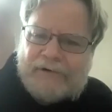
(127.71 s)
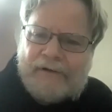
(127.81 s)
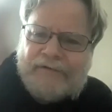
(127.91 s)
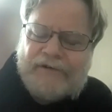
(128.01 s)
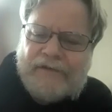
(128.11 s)

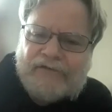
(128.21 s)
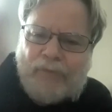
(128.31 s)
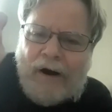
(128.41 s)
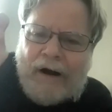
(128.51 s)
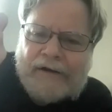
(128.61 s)
lives in this
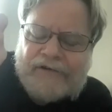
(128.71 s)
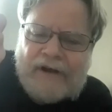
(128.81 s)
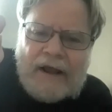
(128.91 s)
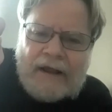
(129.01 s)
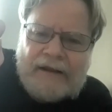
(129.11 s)
watch
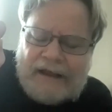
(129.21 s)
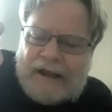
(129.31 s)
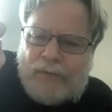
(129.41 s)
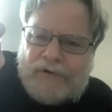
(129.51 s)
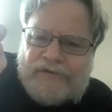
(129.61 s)
and
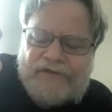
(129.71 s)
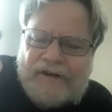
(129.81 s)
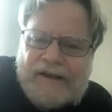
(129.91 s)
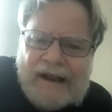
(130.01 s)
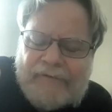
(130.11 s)
he would
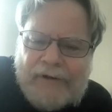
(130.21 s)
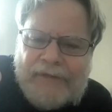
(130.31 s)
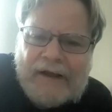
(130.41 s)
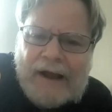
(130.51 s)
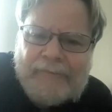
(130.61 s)
see
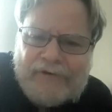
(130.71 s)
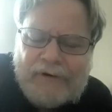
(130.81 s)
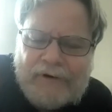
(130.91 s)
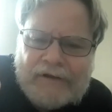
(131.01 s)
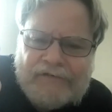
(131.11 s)
everything I'm
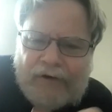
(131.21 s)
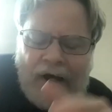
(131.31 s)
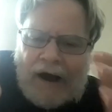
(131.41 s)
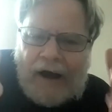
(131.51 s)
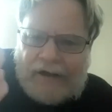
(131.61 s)
doing. So
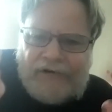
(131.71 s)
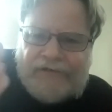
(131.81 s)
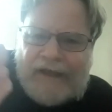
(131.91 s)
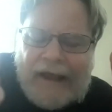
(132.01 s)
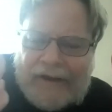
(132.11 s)
I
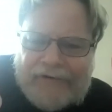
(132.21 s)
just can't